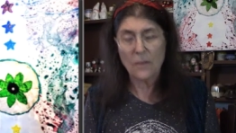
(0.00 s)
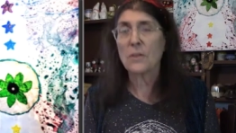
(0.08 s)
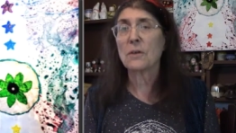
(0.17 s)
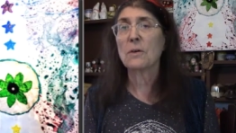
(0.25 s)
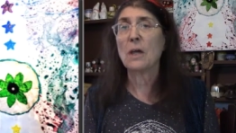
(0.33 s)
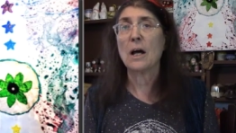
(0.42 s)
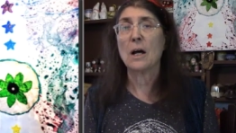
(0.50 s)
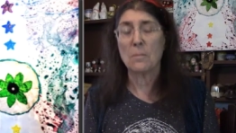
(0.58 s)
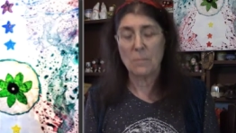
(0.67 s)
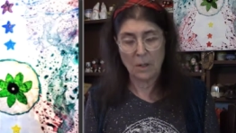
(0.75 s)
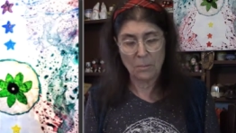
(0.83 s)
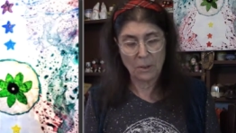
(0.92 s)
the
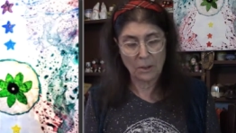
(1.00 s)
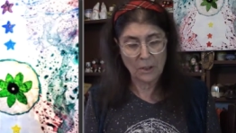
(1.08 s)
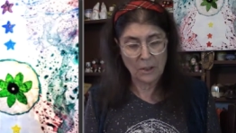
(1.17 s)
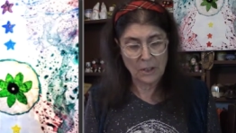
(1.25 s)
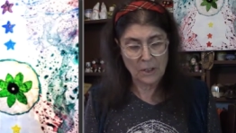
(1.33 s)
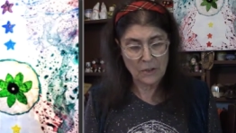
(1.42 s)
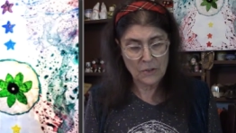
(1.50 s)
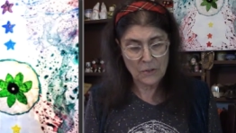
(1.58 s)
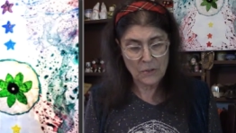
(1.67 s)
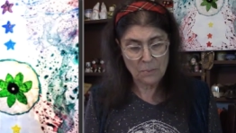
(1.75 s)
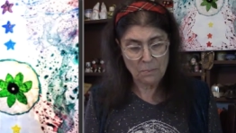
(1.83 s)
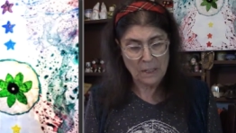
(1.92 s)
um, ability to
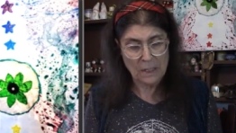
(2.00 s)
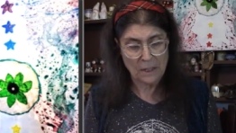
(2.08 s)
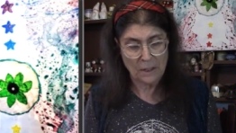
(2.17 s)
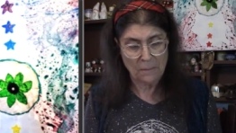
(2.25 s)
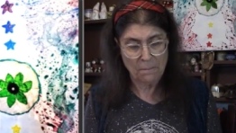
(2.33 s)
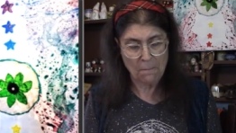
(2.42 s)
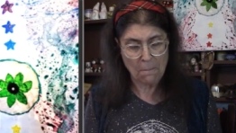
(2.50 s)
speak.